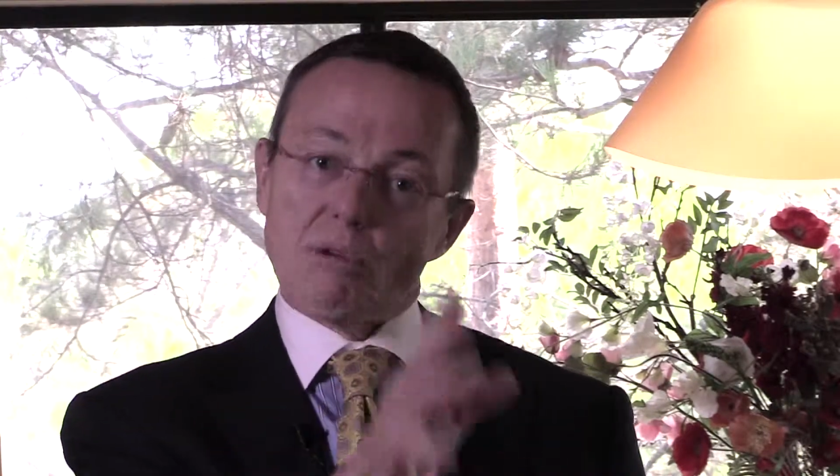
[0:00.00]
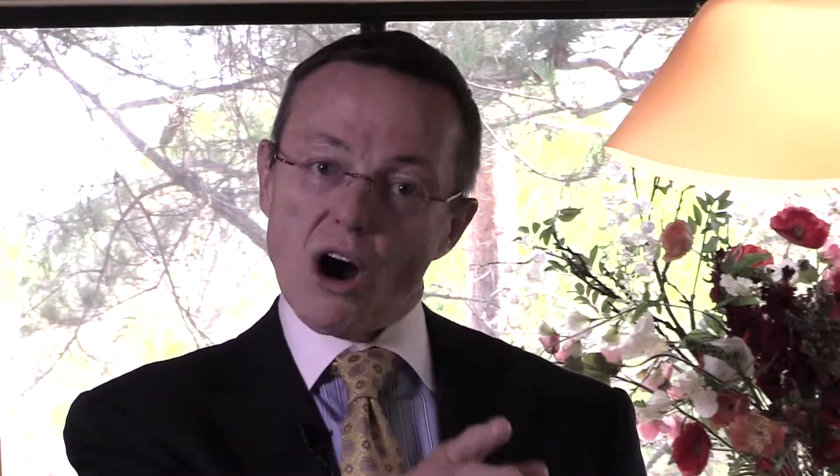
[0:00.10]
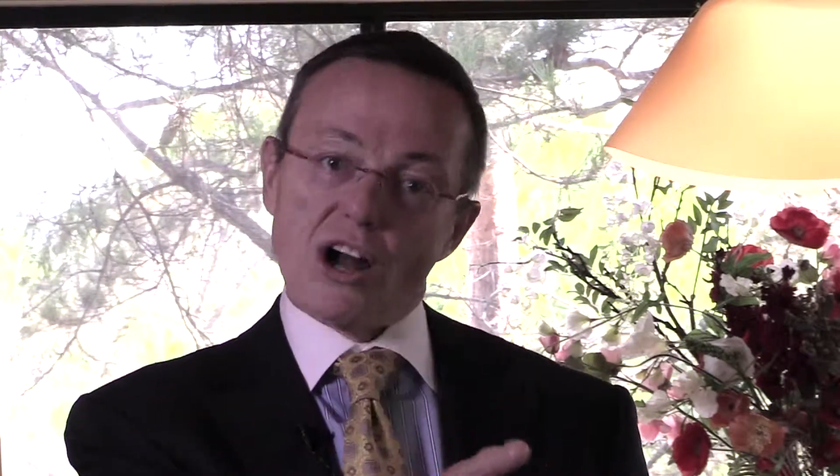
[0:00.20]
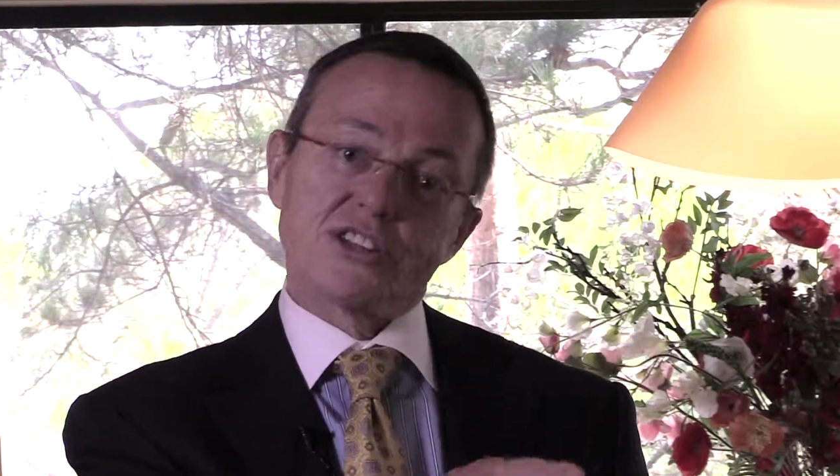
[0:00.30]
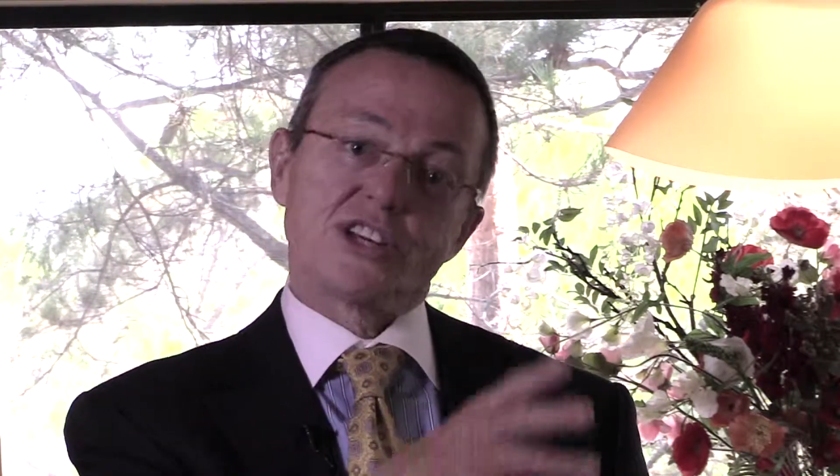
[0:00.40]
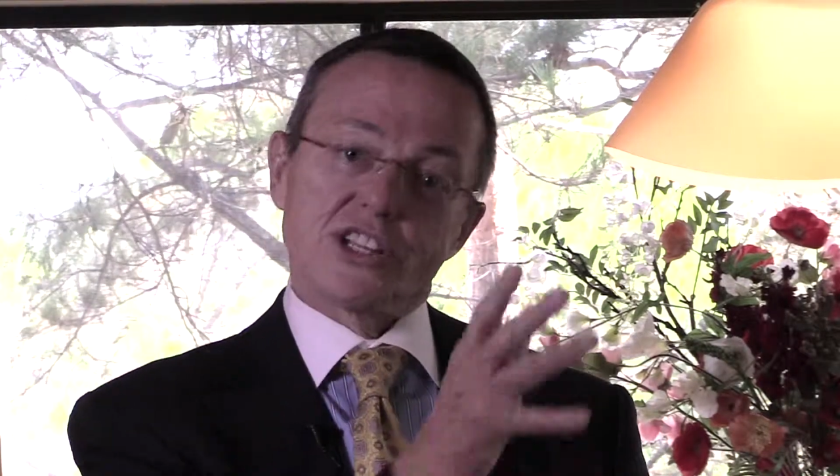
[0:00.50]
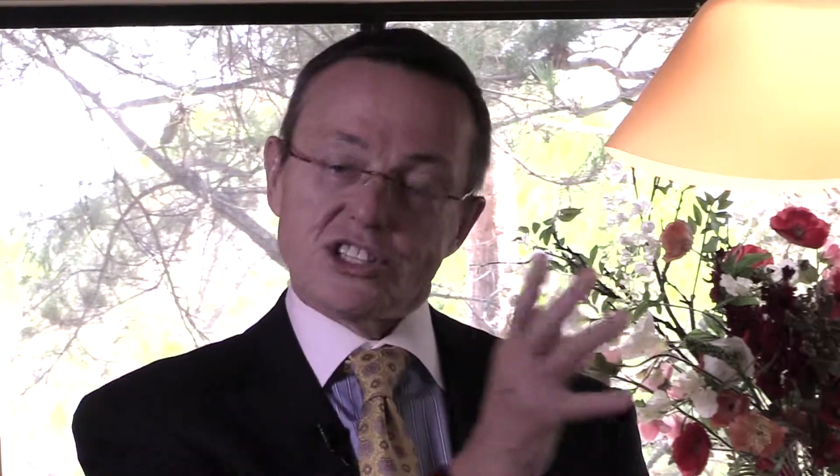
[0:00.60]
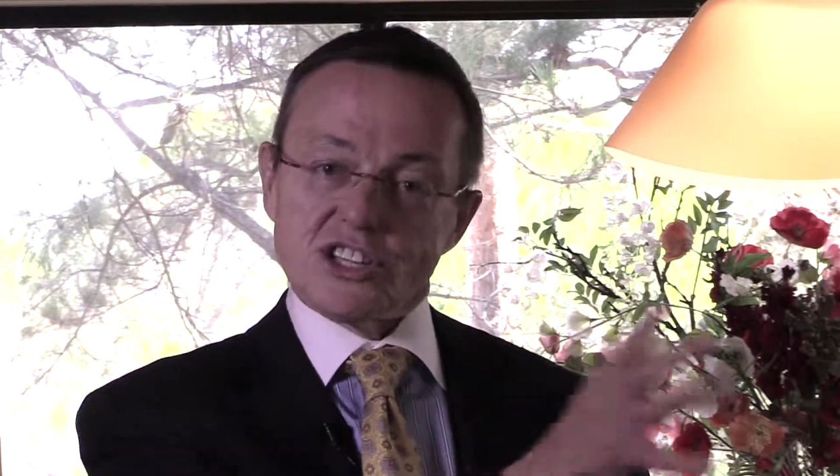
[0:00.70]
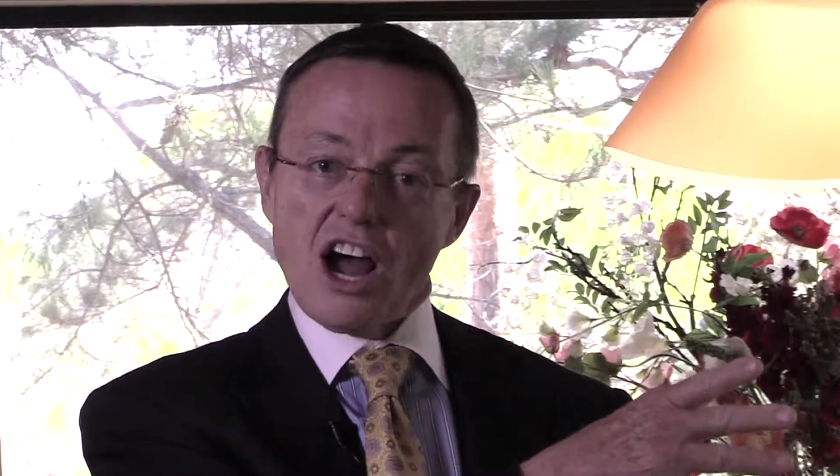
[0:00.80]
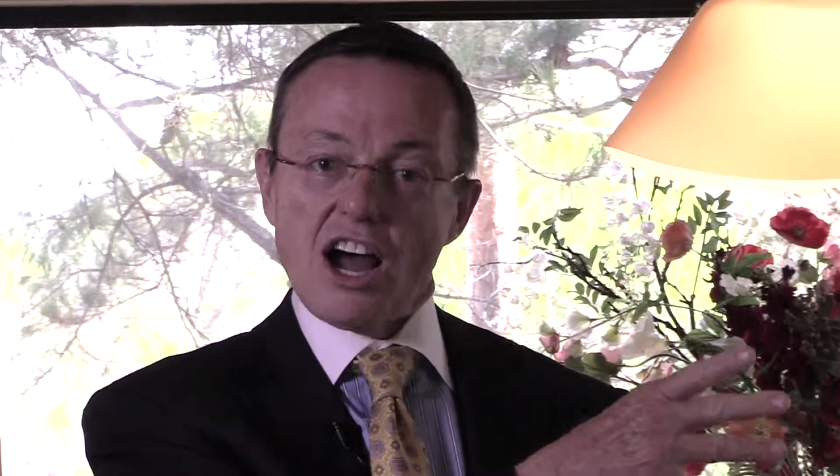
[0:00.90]
bonds,
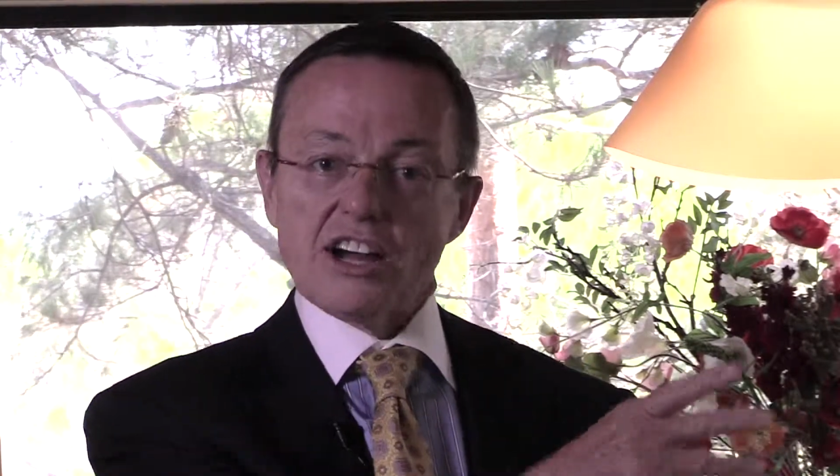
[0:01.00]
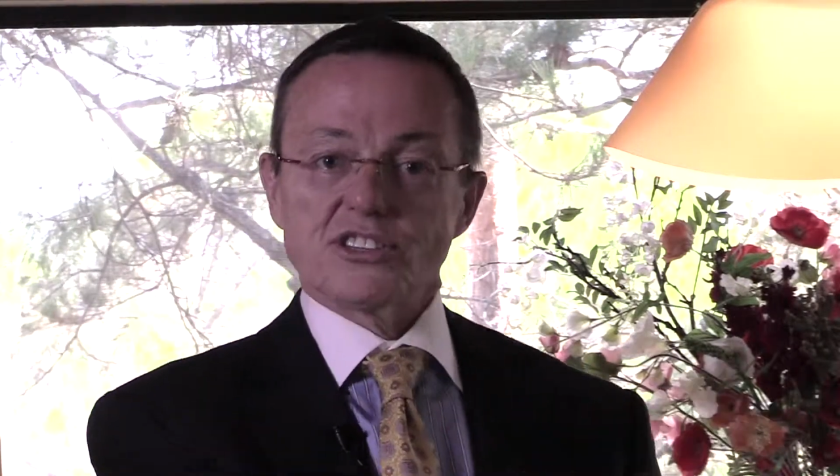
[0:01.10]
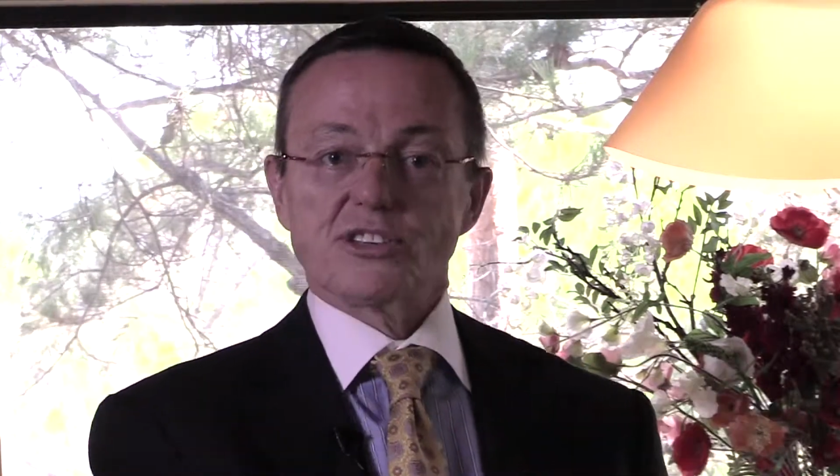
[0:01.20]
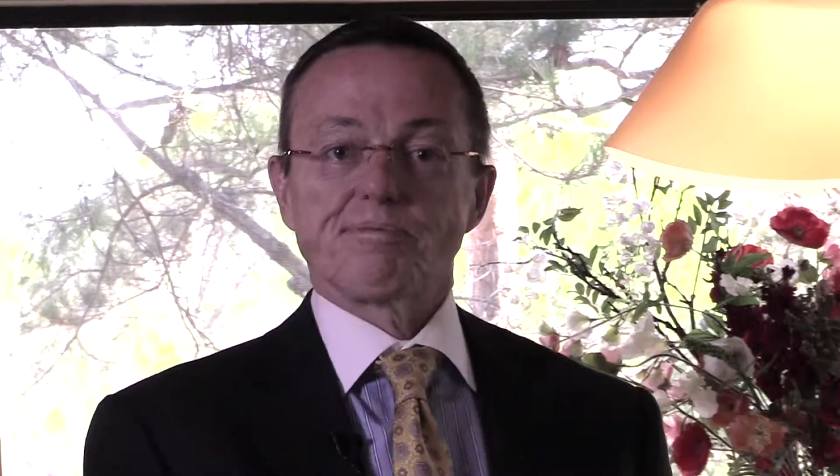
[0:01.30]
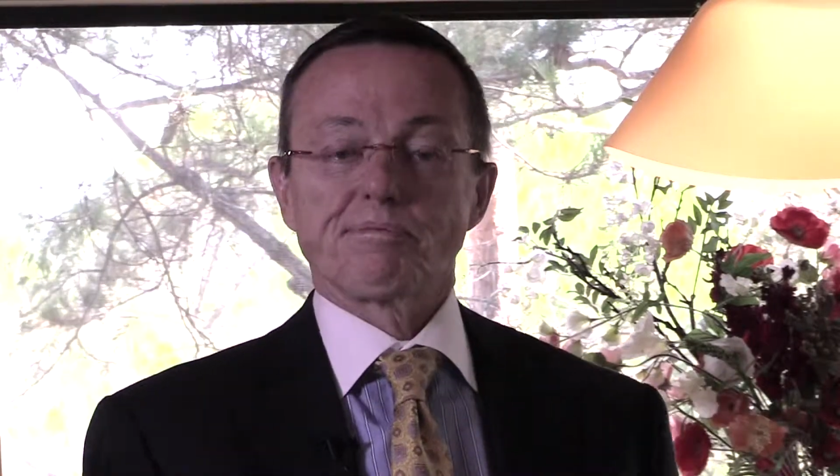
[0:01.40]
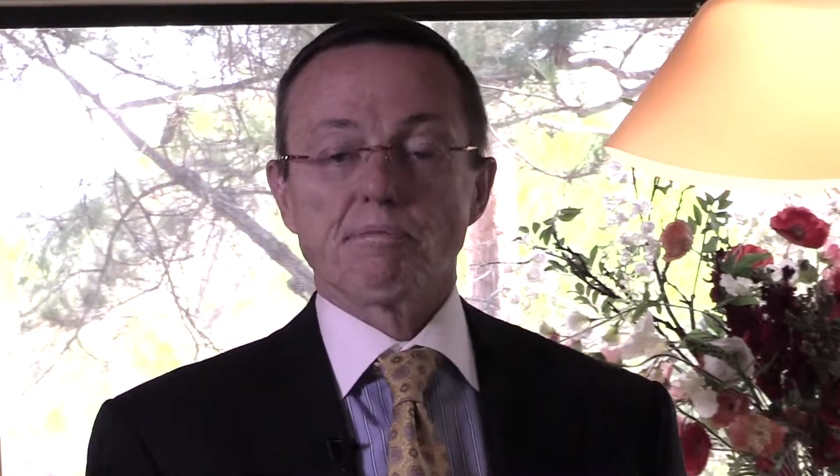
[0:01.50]
and stocks.